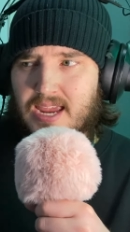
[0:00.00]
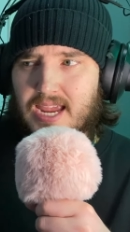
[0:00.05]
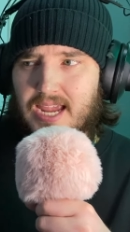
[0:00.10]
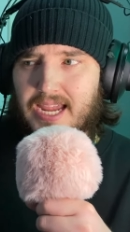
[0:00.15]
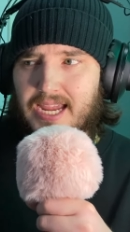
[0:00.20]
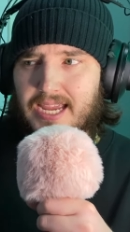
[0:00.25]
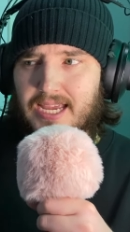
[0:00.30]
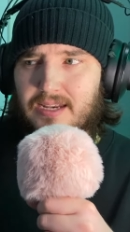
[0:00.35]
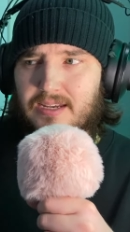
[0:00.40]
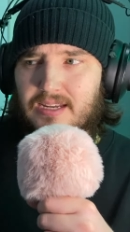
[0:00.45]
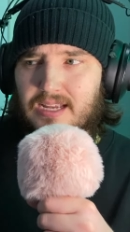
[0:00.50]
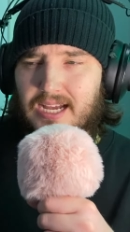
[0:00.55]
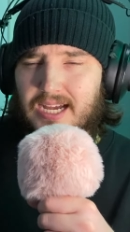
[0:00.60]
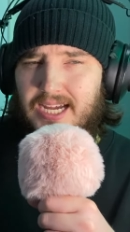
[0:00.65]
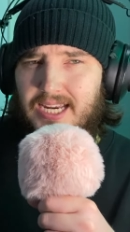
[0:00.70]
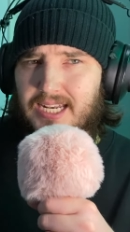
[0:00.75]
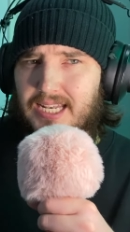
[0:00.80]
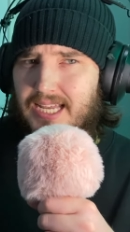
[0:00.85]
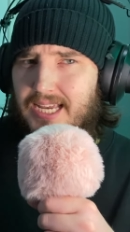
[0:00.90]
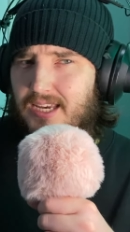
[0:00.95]
and
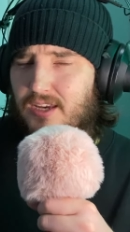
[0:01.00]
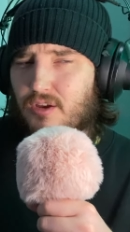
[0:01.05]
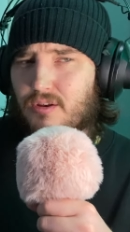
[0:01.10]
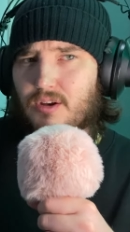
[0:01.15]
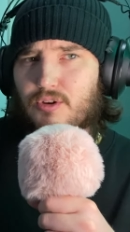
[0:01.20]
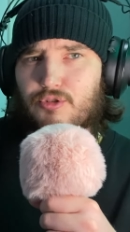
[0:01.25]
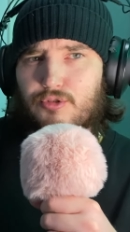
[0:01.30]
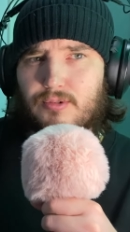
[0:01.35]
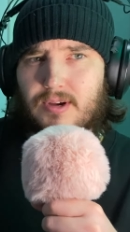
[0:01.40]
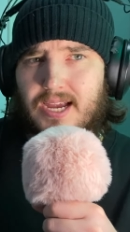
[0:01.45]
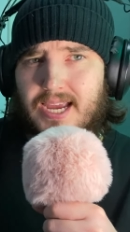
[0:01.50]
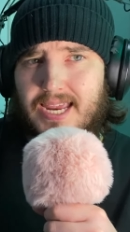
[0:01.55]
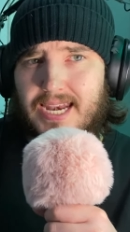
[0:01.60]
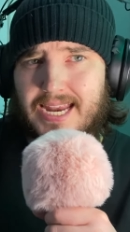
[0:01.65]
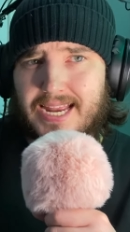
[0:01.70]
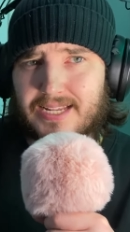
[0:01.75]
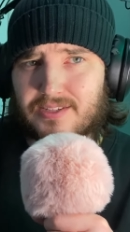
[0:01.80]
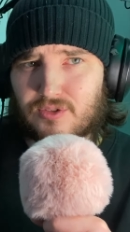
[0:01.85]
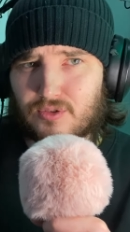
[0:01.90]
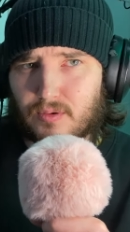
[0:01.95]
I'd like you to try and
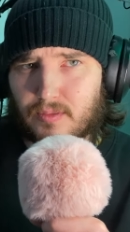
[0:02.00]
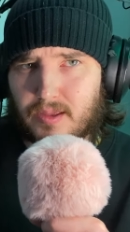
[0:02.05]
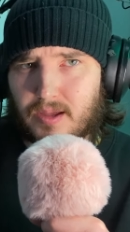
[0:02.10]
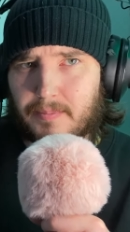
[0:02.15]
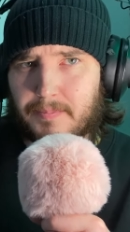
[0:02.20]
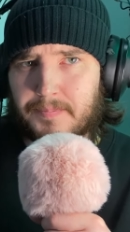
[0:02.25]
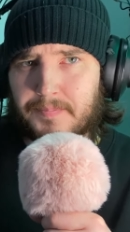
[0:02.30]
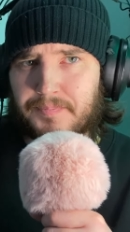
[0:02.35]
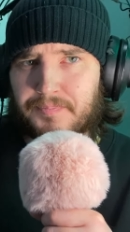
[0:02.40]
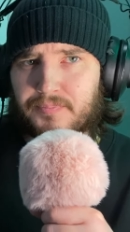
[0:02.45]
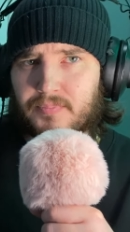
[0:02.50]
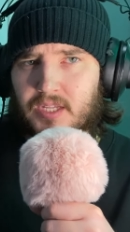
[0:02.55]
answer them.